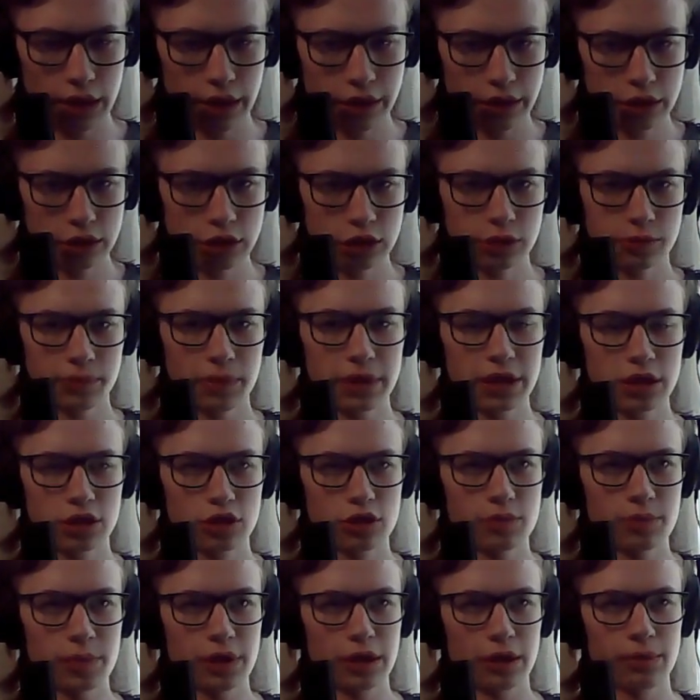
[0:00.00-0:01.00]
It speaks
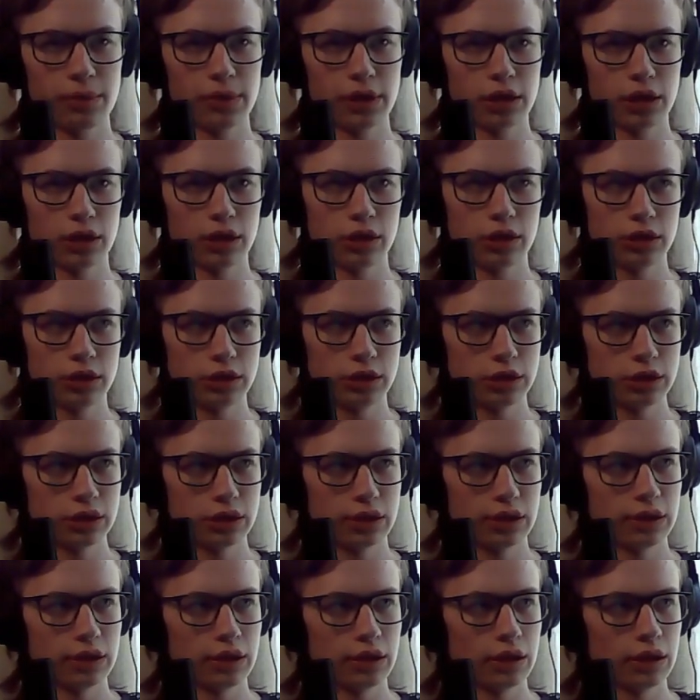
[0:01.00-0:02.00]
to me because
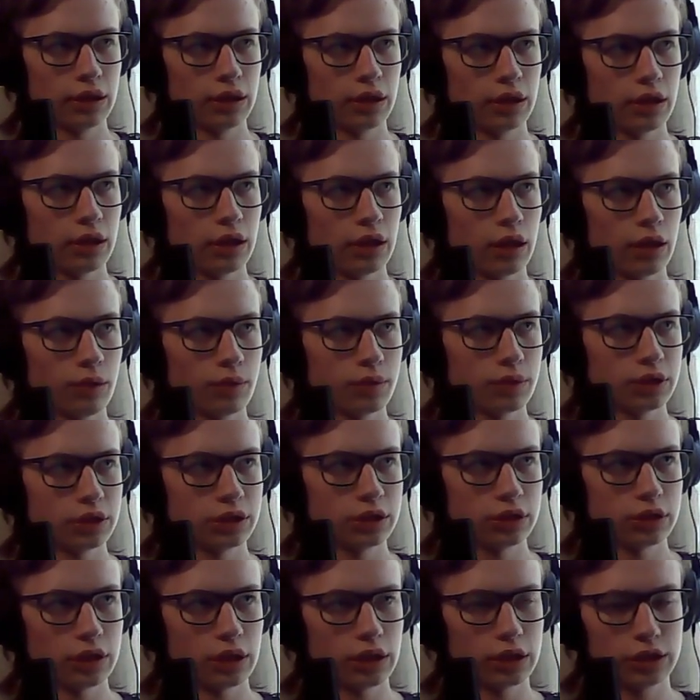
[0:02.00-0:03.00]
it
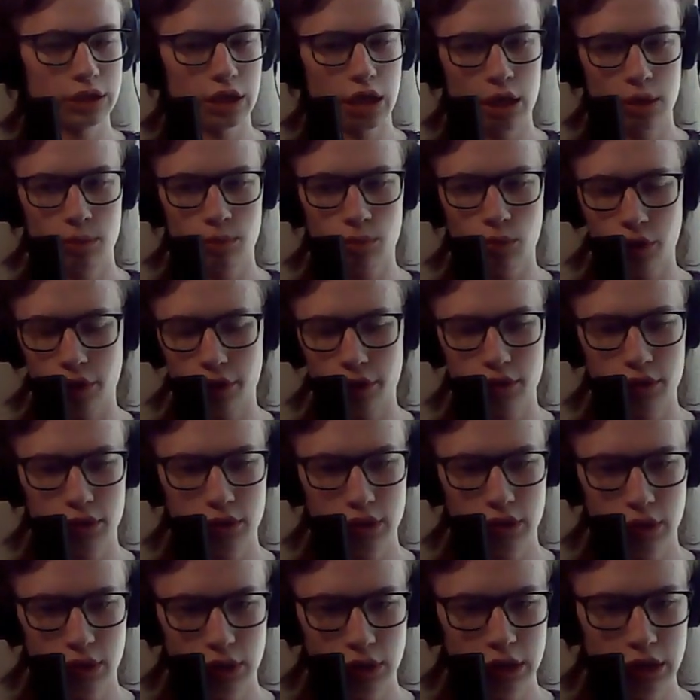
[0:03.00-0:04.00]
was a time where
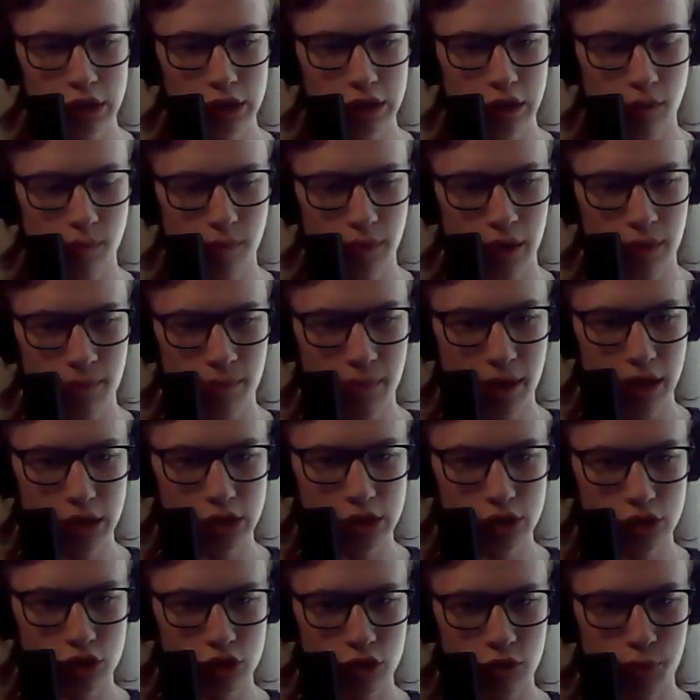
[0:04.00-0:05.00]
He sent me a
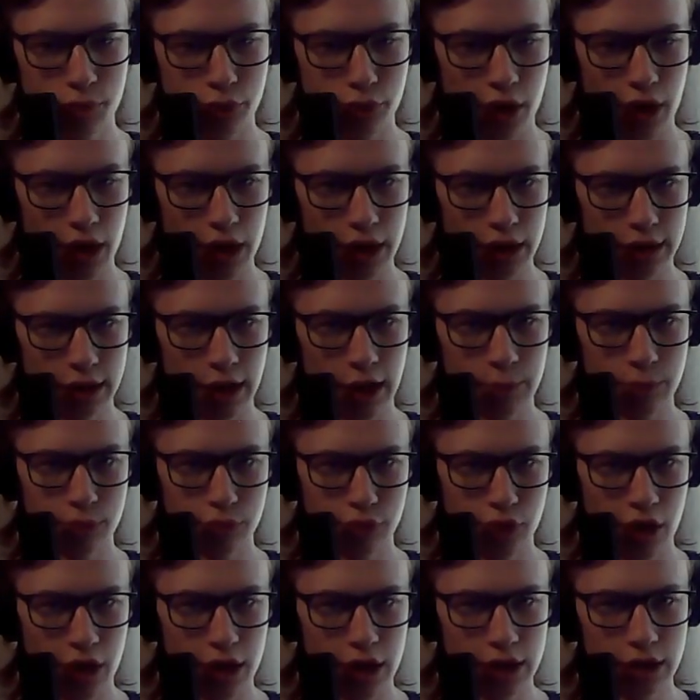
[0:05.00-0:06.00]
message to pray, and I
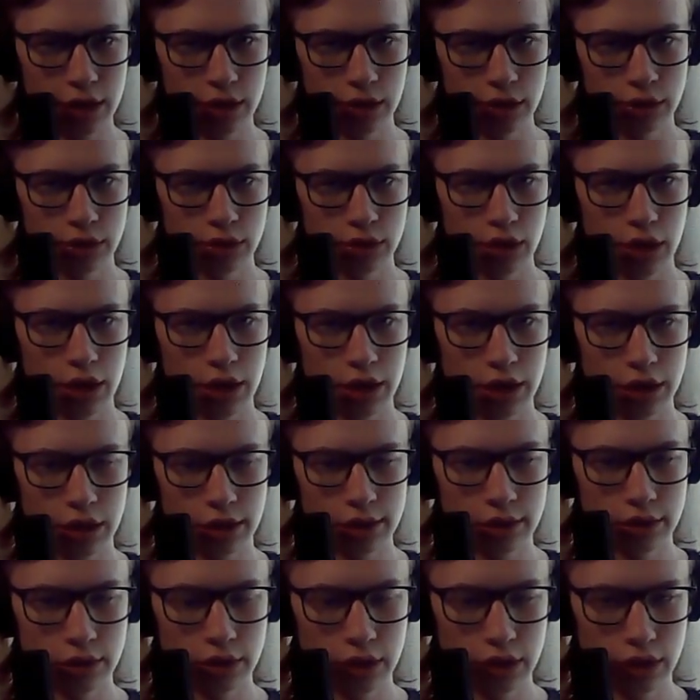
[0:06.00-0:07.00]
prayed, and